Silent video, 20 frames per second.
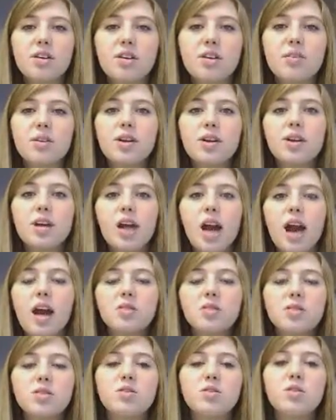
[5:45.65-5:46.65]
we
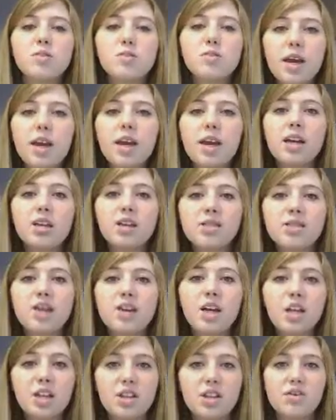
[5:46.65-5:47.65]
have to remain
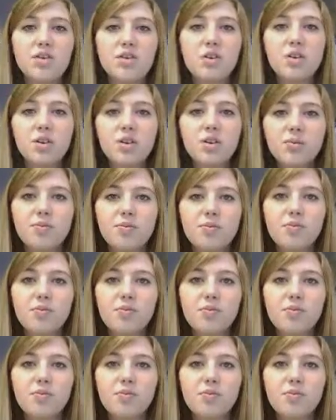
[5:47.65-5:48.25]
faithful,